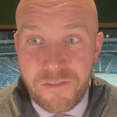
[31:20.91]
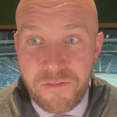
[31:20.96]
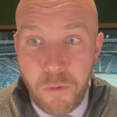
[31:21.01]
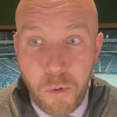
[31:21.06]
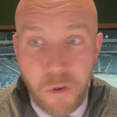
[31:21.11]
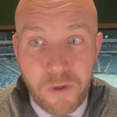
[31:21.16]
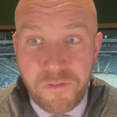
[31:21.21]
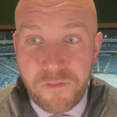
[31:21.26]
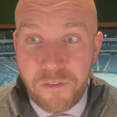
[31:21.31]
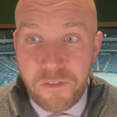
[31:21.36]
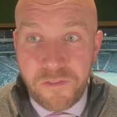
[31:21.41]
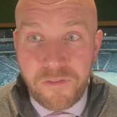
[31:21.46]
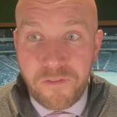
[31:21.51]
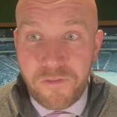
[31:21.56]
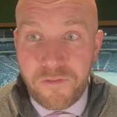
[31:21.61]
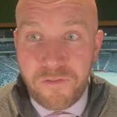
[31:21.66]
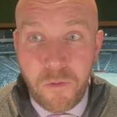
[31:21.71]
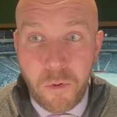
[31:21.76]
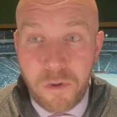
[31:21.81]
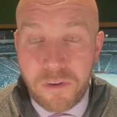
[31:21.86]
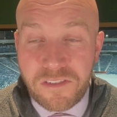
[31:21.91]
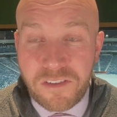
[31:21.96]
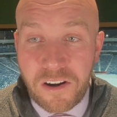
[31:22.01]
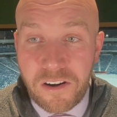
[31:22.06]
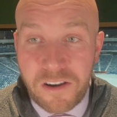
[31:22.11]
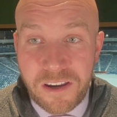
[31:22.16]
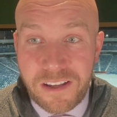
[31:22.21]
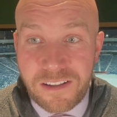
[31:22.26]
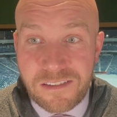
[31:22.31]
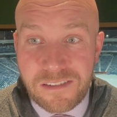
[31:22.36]
4
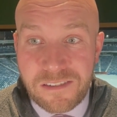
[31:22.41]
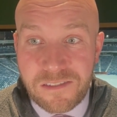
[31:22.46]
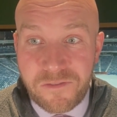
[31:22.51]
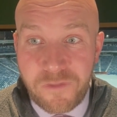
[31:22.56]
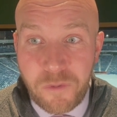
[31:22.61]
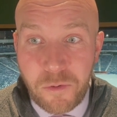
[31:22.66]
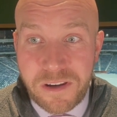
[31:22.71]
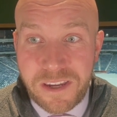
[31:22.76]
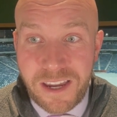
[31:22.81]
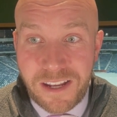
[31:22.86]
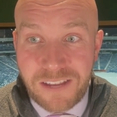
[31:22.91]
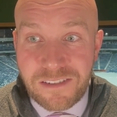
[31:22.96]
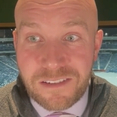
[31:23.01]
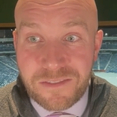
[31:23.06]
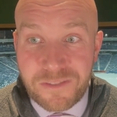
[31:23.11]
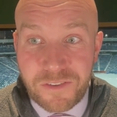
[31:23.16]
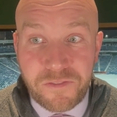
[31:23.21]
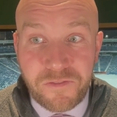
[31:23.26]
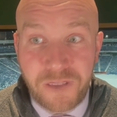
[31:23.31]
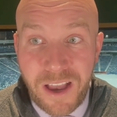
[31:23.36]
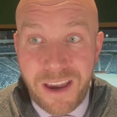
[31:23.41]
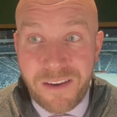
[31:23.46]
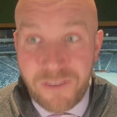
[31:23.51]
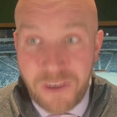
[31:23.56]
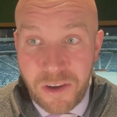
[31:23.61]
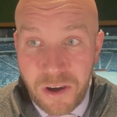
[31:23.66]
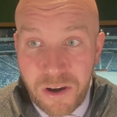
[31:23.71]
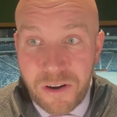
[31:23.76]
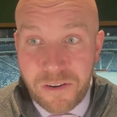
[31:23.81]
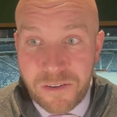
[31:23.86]
targets, 4 catches for 5
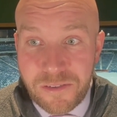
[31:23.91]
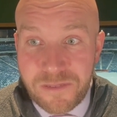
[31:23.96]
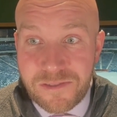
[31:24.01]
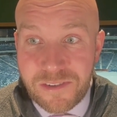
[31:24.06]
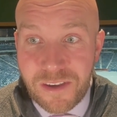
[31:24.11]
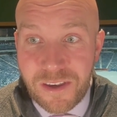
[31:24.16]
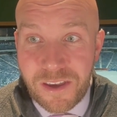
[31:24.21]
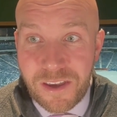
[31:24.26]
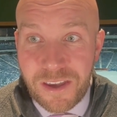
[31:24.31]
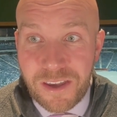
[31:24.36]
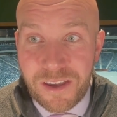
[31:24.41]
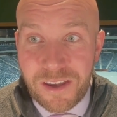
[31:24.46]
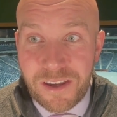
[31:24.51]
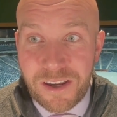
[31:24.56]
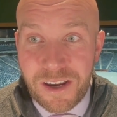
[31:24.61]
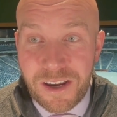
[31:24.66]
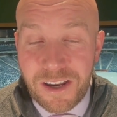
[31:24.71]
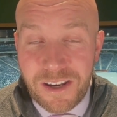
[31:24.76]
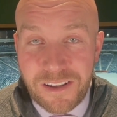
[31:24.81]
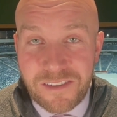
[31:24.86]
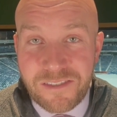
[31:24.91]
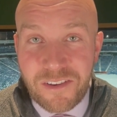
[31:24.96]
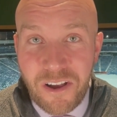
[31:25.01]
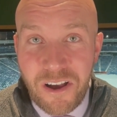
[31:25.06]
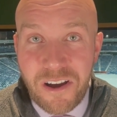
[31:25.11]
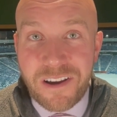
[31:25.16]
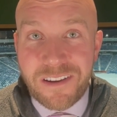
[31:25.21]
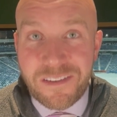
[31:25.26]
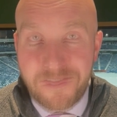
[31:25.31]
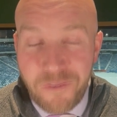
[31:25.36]
yards, and as
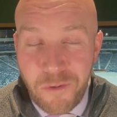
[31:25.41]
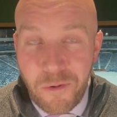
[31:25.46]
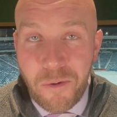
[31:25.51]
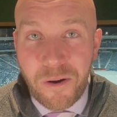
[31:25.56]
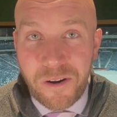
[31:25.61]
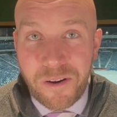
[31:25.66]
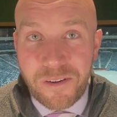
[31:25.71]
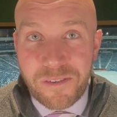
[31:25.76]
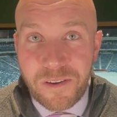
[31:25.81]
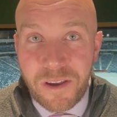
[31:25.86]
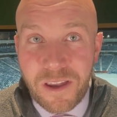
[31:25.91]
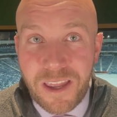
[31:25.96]
long as 4.